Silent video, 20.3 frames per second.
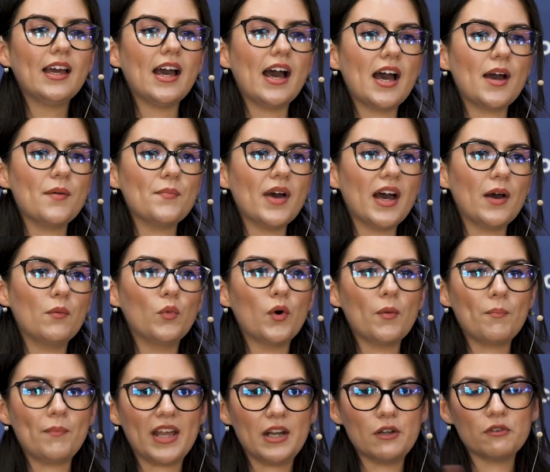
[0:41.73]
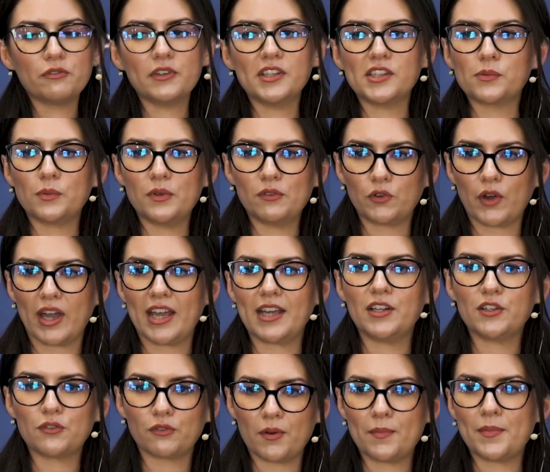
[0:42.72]
and what benefits we've
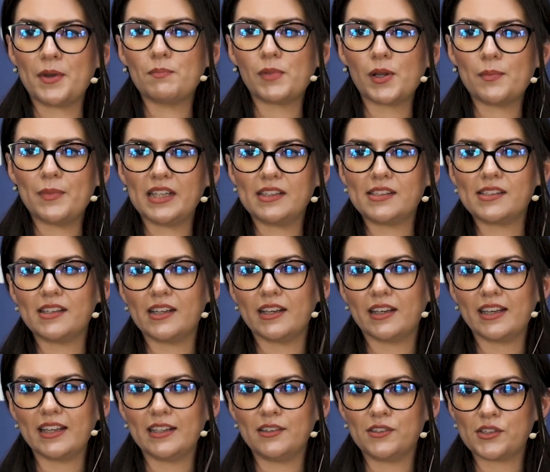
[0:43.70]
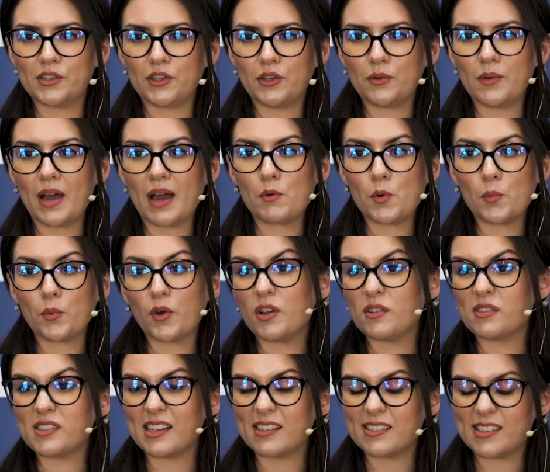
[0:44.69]
gained from implementing it into our
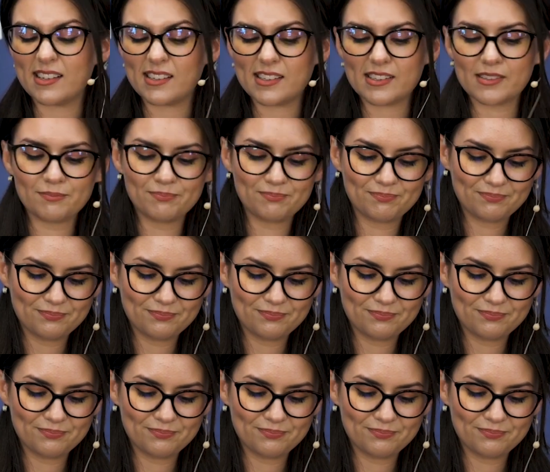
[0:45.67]
processes.